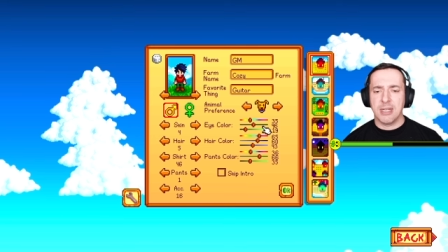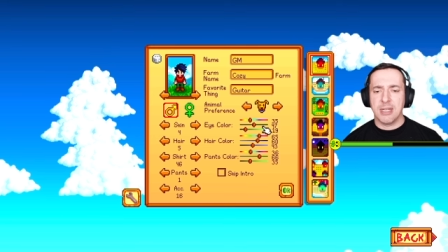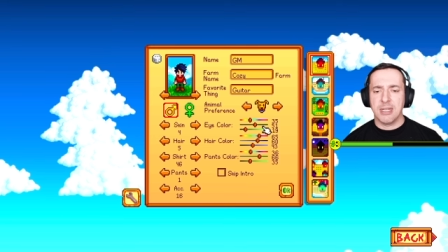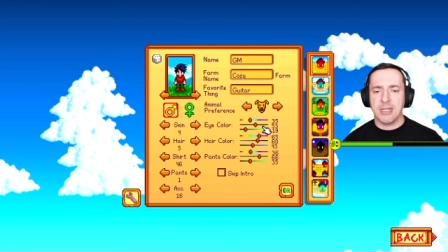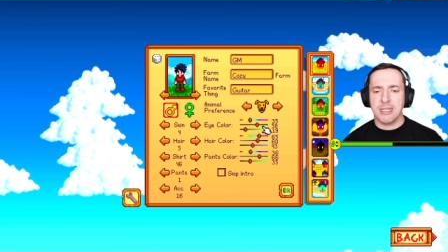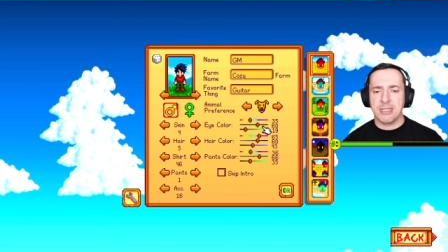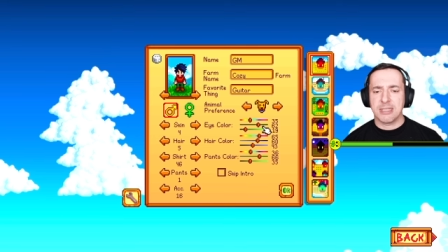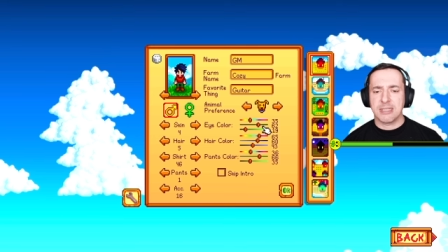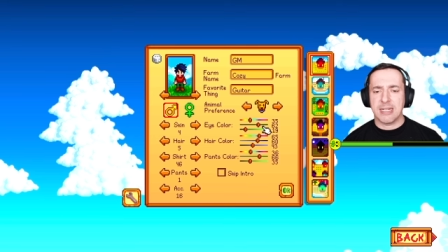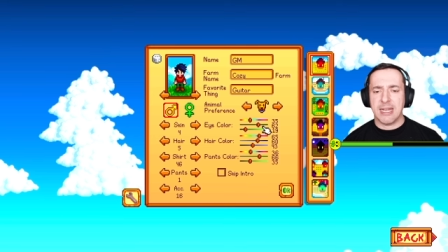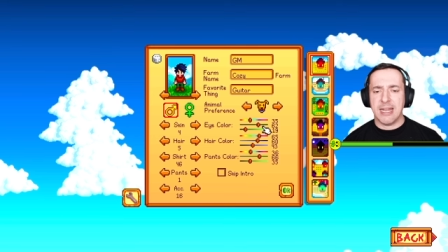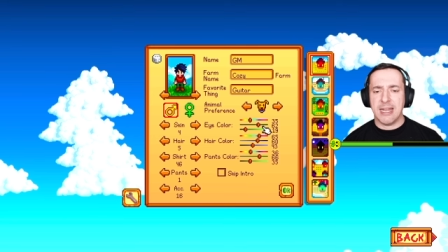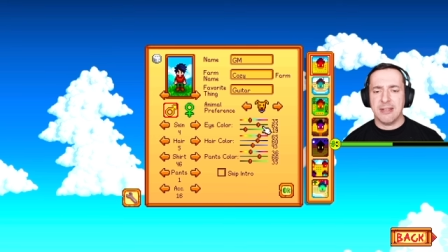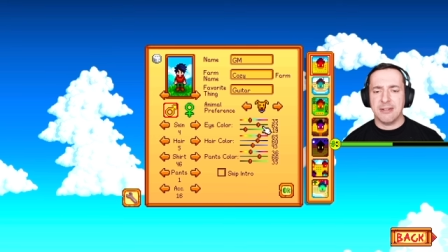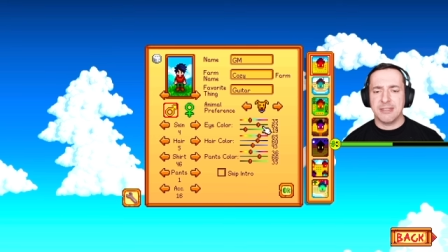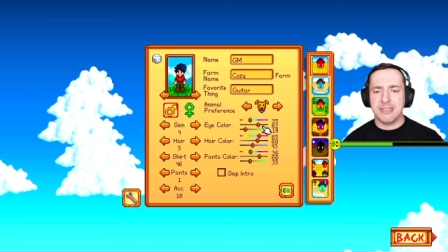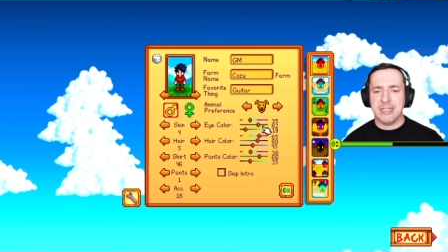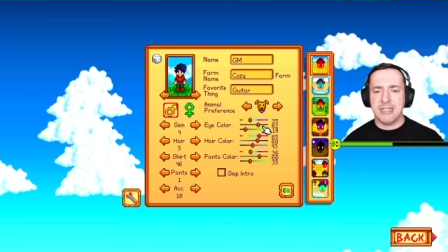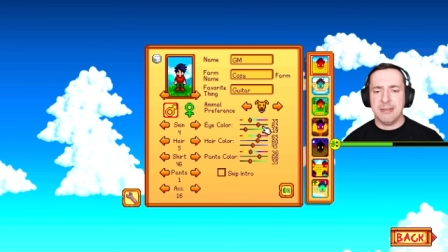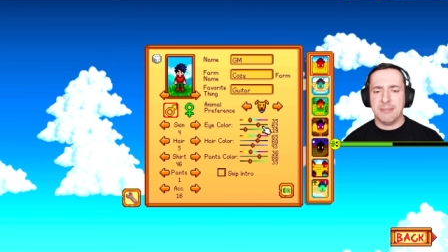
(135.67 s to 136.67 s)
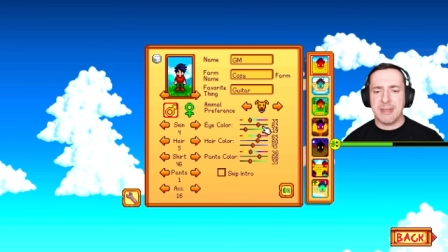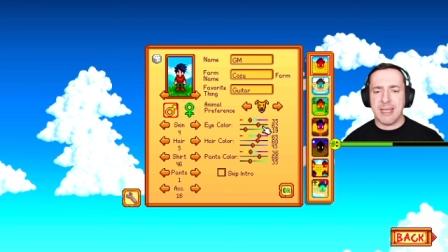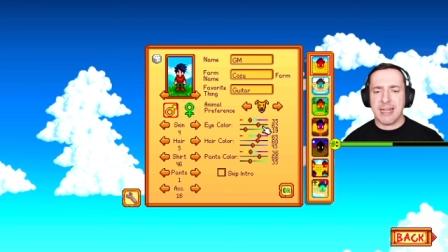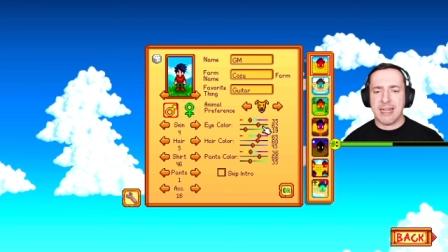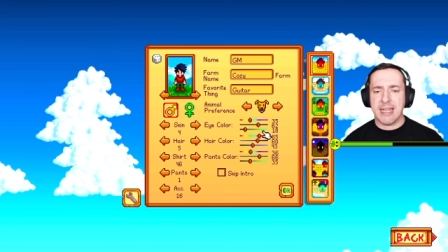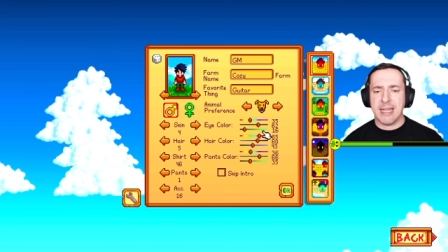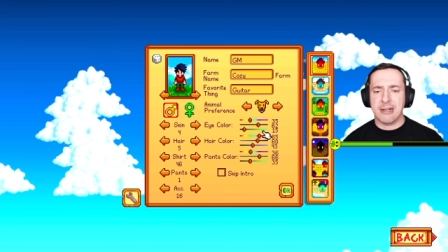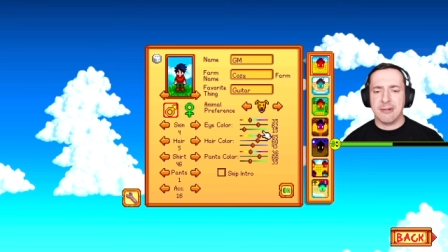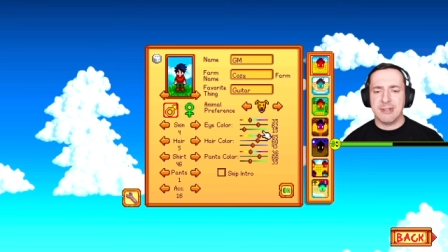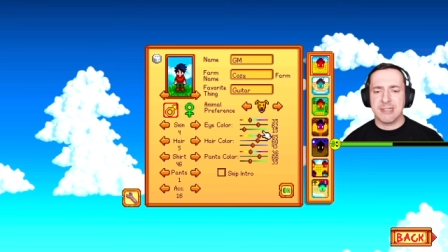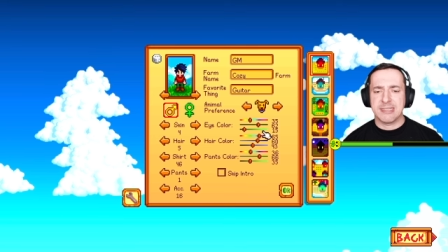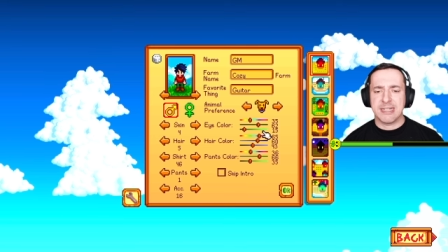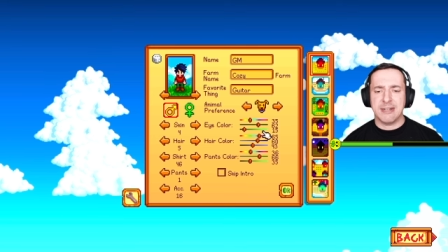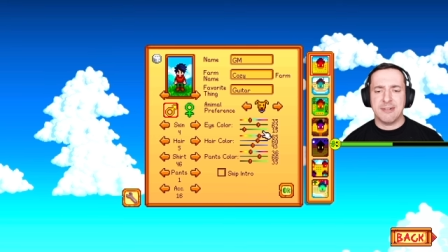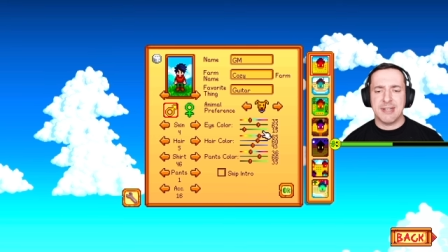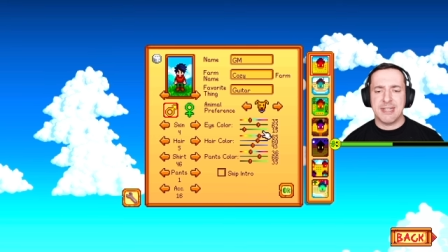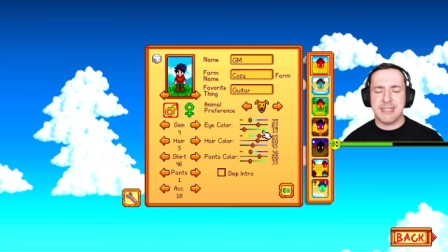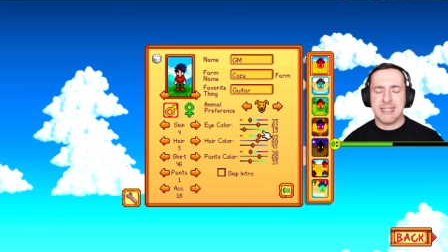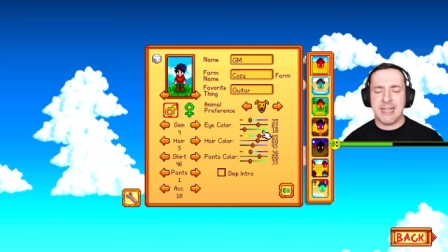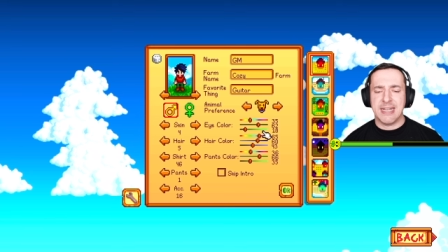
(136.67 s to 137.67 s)
uh, so how deep that colour is,
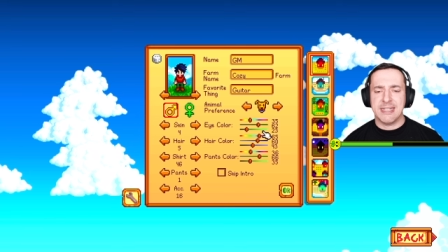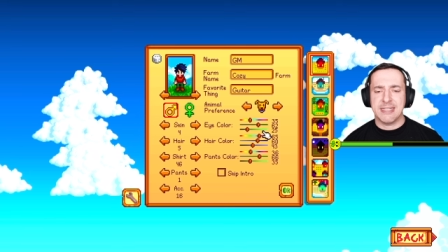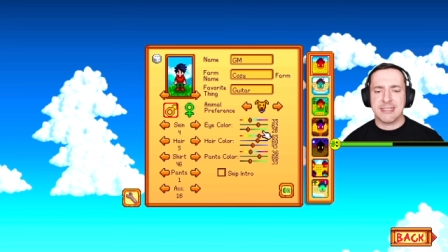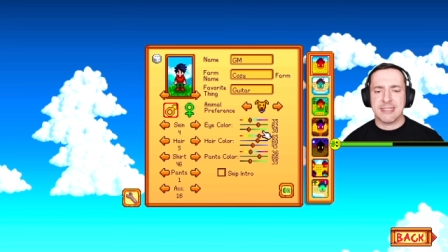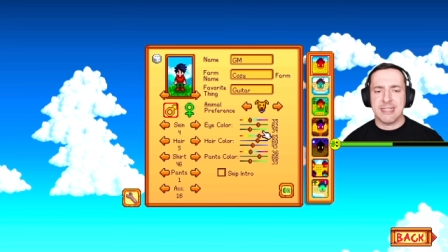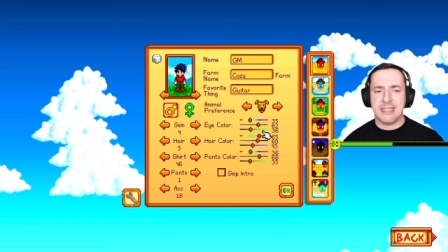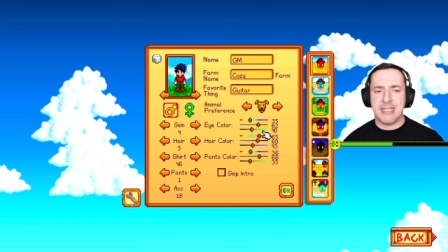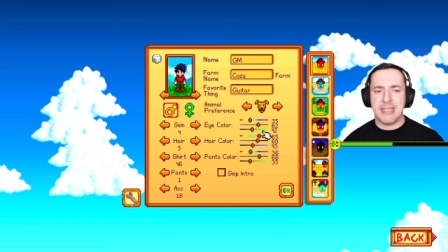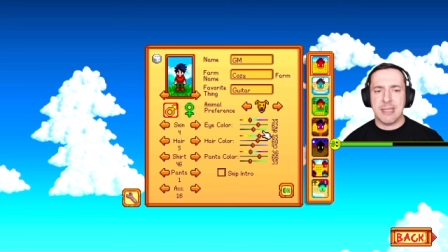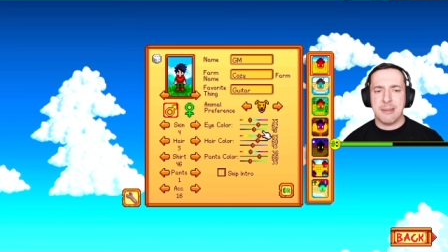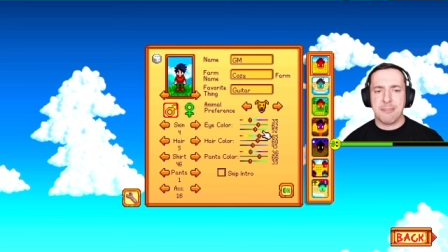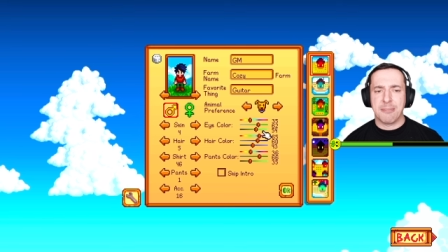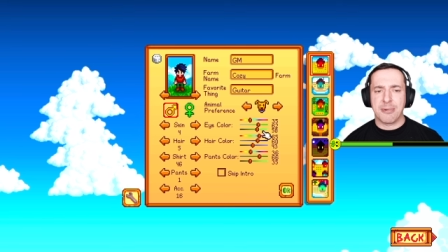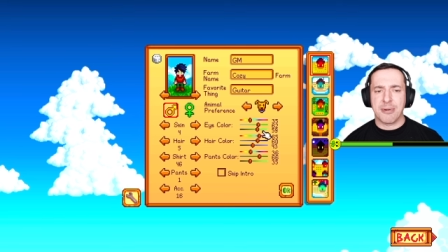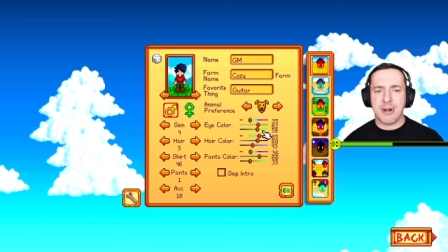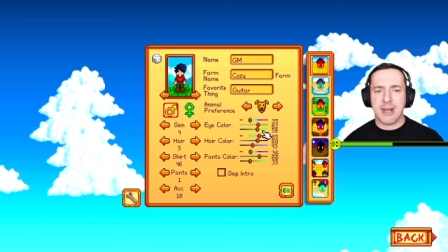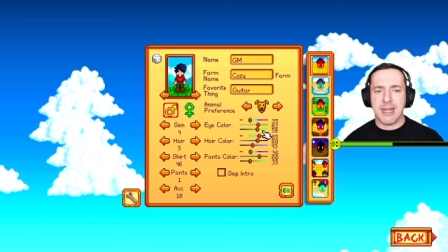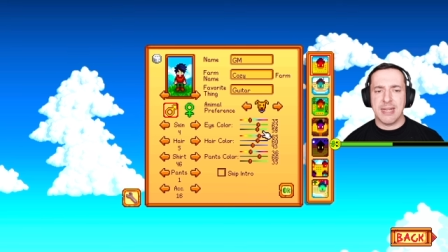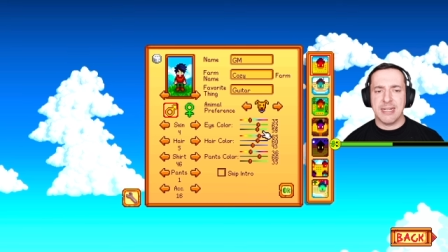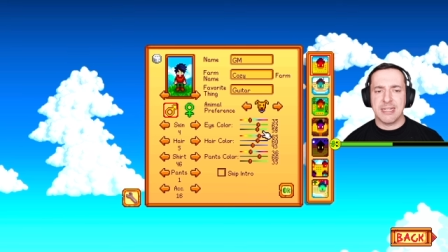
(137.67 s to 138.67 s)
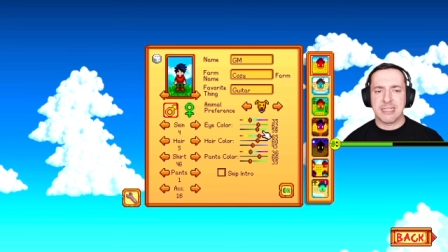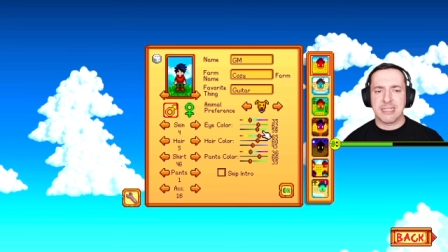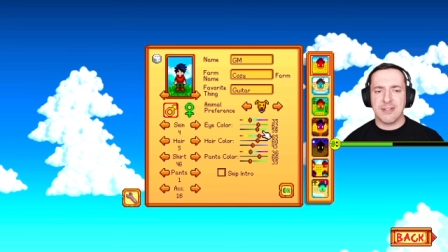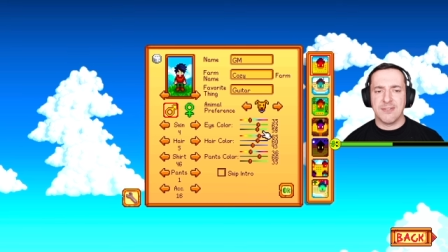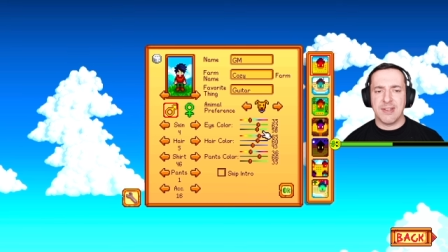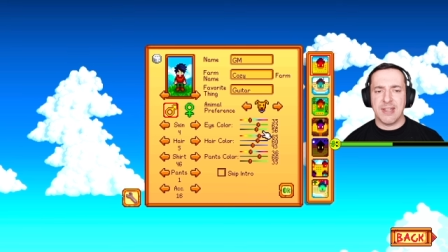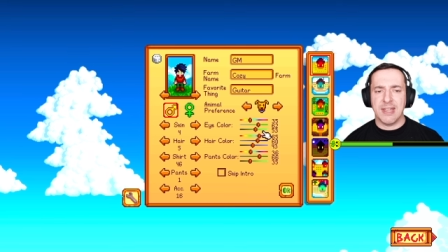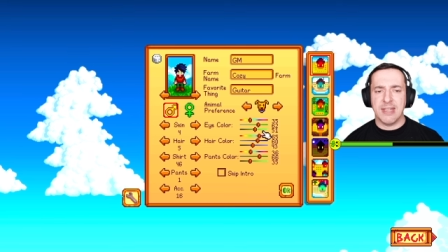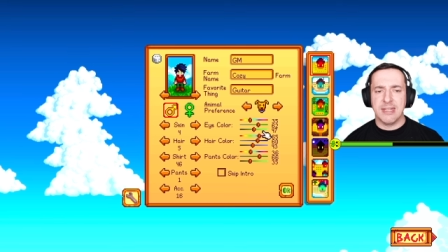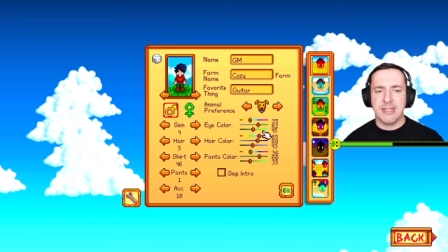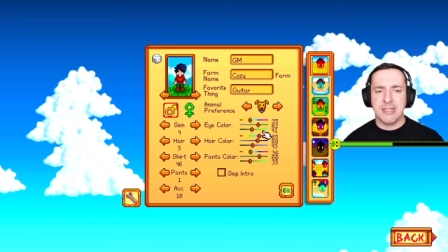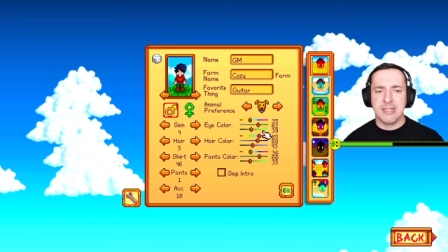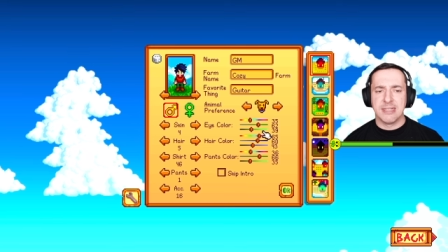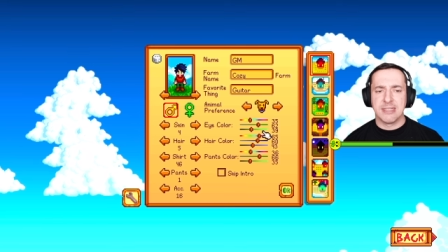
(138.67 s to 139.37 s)
how intense, and then the brightness of it.